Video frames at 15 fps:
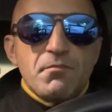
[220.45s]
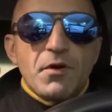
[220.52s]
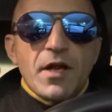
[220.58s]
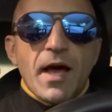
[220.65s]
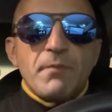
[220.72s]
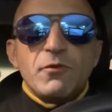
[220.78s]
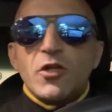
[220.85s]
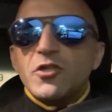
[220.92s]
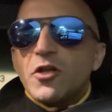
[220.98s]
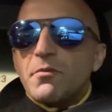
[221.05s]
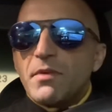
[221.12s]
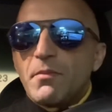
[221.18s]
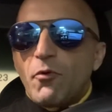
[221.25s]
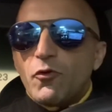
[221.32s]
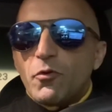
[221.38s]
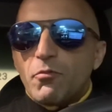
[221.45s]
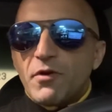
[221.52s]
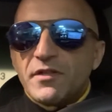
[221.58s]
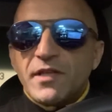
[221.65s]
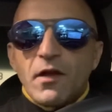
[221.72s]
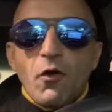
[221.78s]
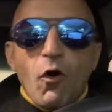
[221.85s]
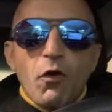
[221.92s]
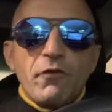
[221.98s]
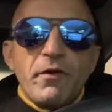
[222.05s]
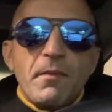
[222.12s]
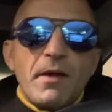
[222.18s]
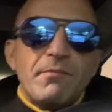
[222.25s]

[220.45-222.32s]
but I'm not going to be able to break down all of them.